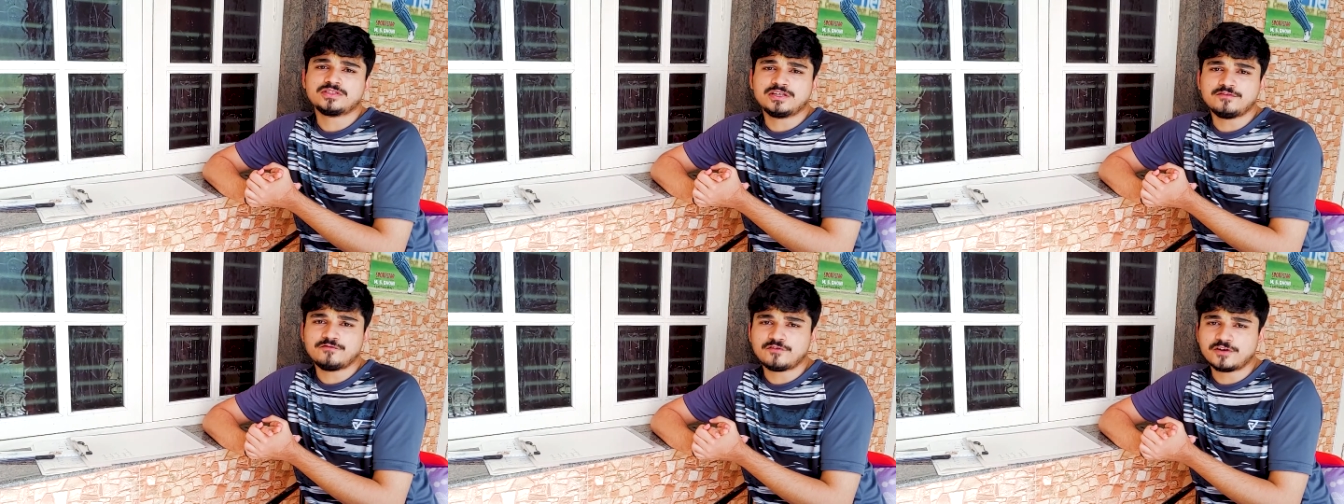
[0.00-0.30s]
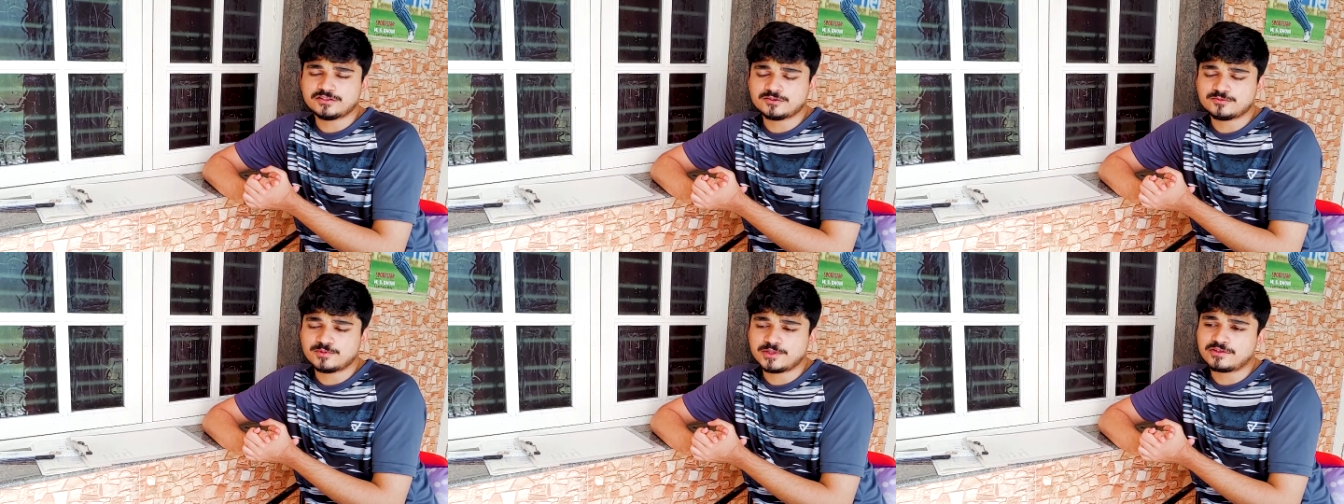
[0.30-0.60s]
the
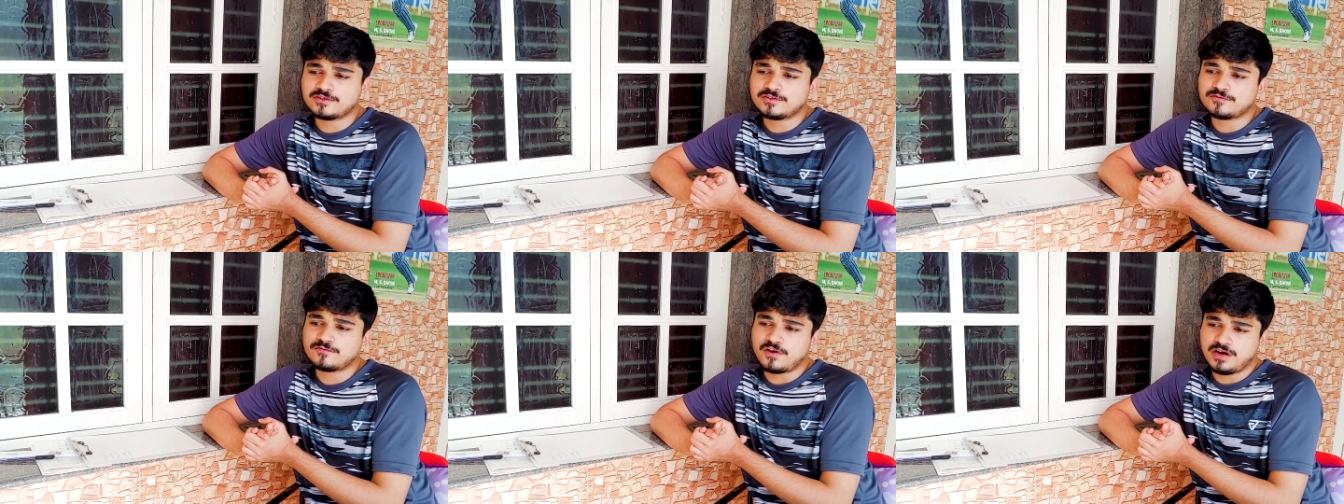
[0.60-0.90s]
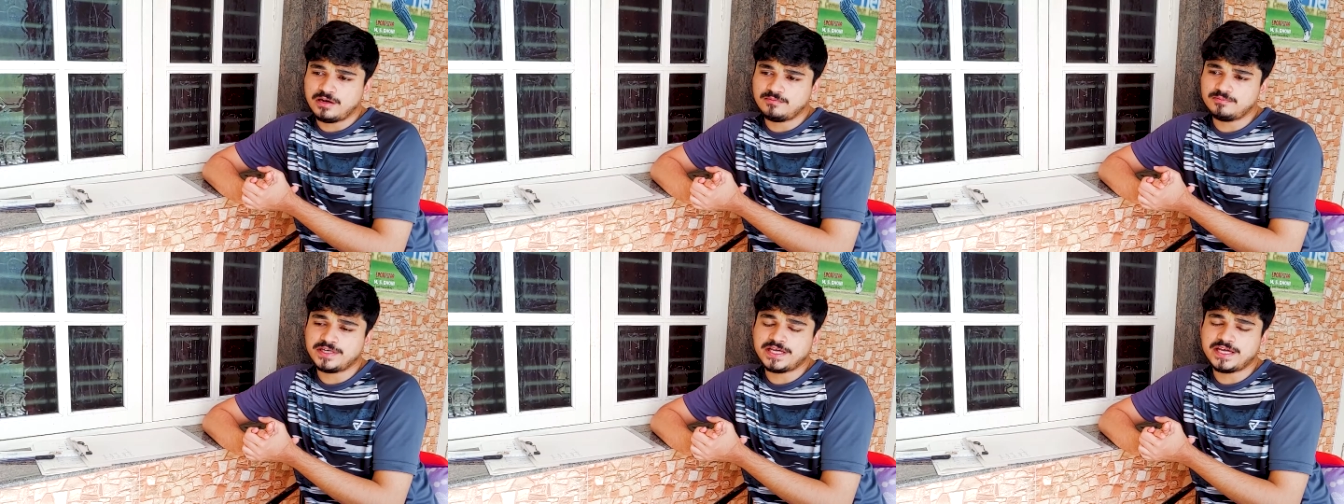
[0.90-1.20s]
difference between
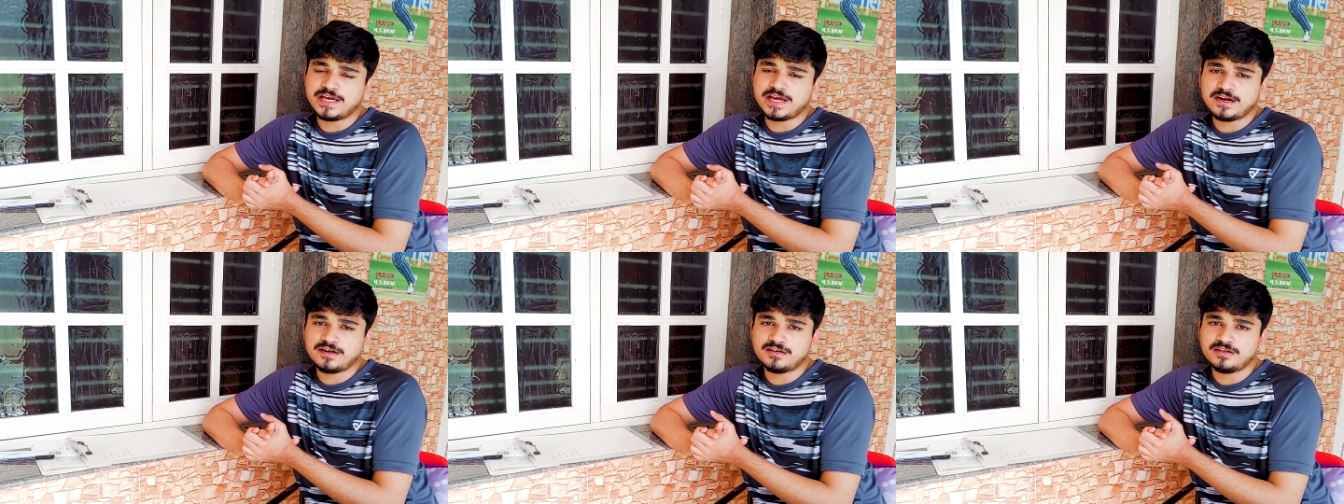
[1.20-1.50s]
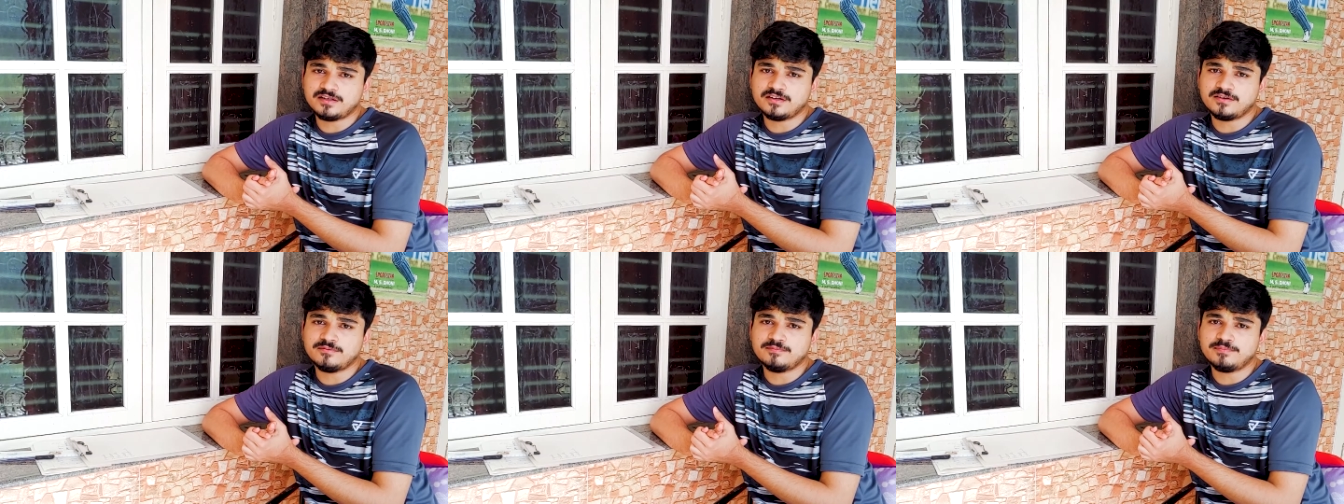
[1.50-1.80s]
pharmd
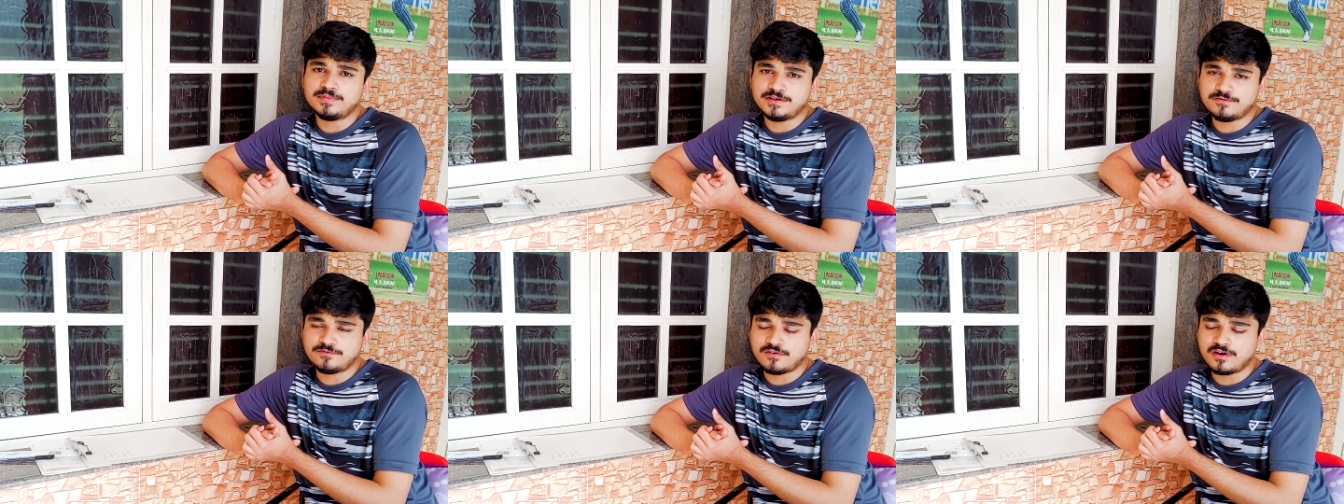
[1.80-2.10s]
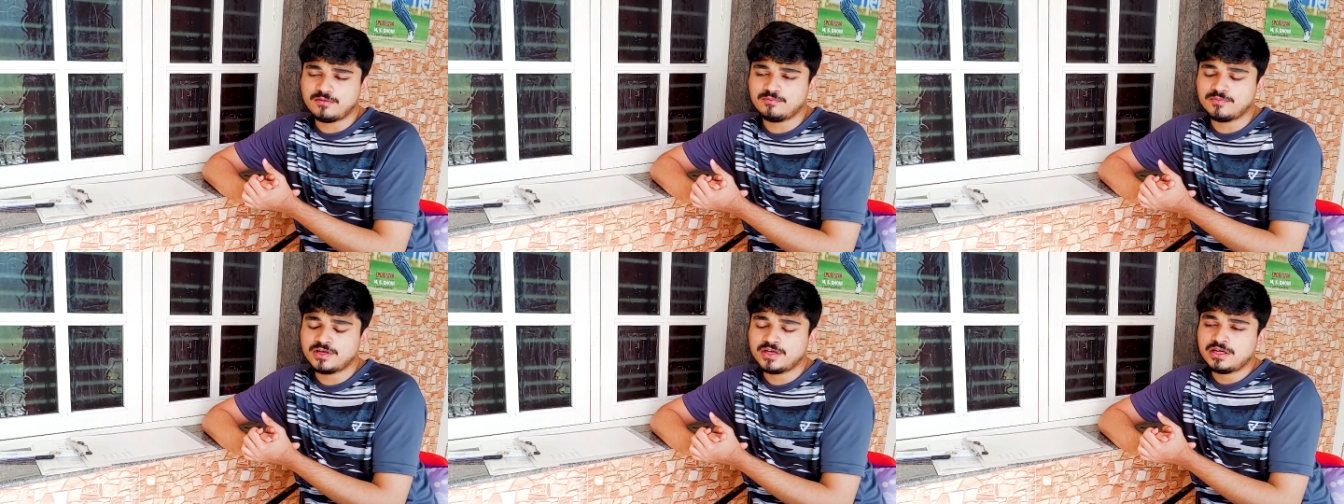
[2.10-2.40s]
and uh, b
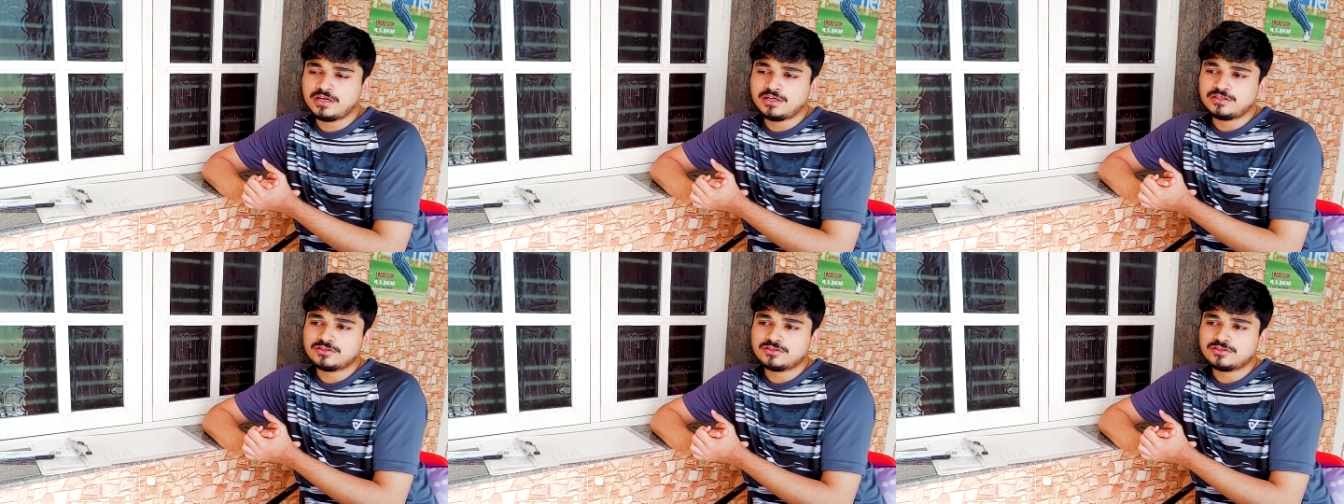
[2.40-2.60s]
pharm